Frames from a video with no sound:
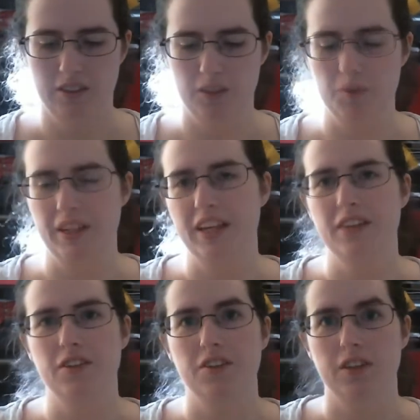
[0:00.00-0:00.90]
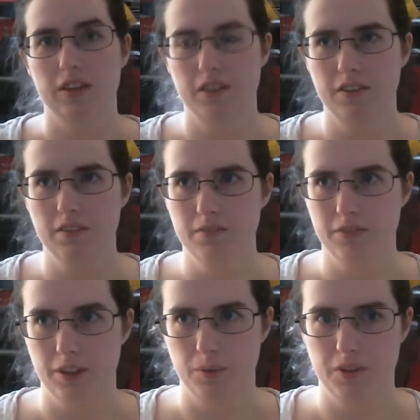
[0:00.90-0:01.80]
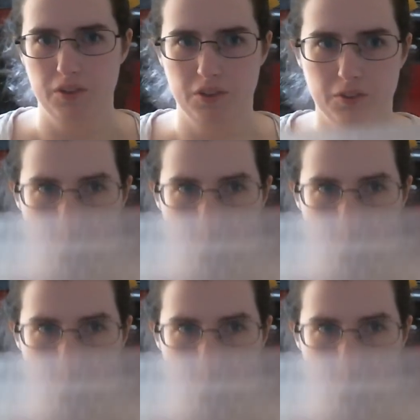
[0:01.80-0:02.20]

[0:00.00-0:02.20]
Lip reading: except I can't do that very well because